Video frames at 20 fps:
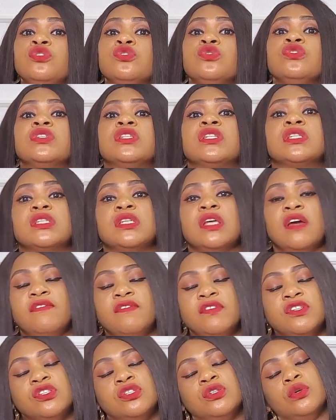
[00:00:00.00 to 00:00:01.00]
to
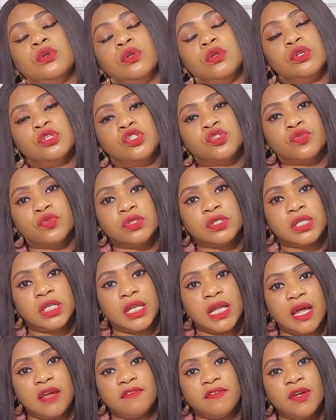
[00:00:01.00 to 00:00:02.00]
service your luxurious
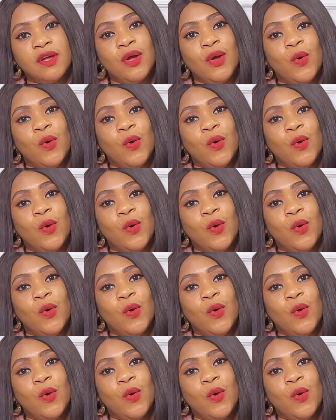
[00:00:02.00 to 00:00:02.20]
life.